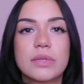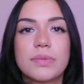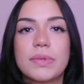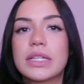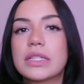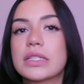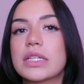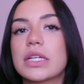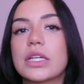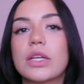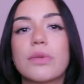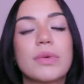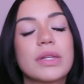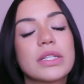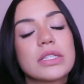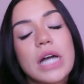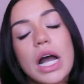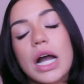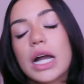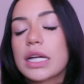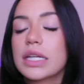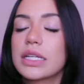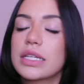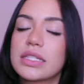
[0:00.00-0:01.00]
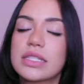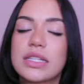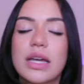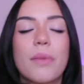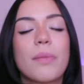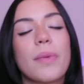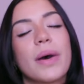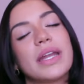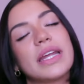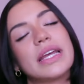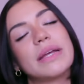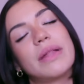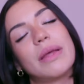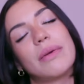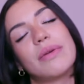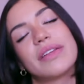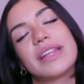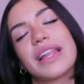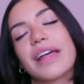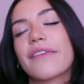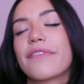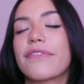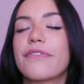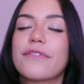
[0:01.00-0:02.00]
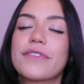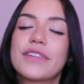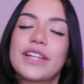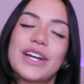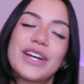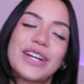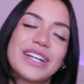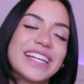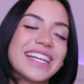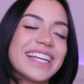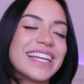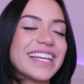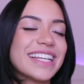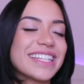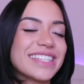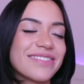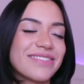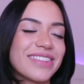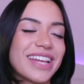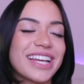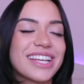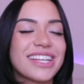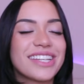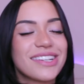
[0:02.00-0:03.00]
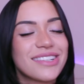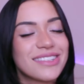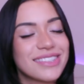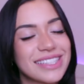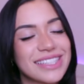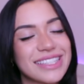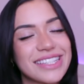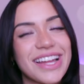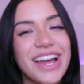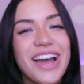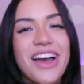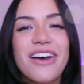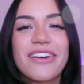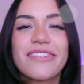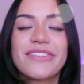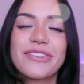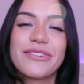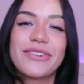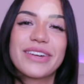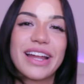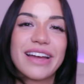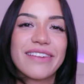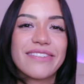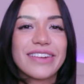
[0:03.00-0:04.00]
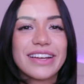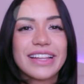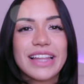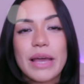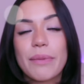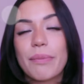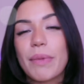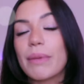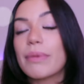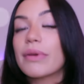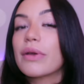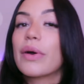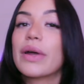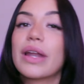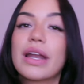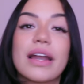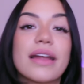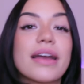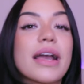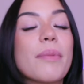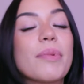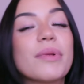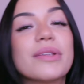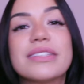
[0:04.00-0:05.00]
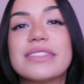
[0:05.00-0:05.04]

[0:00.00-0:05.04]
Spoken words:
it means, like, you've been talking to somebody, maybe, like, flirty, some, like, cute stuff or whatever, like, maybe going on a couple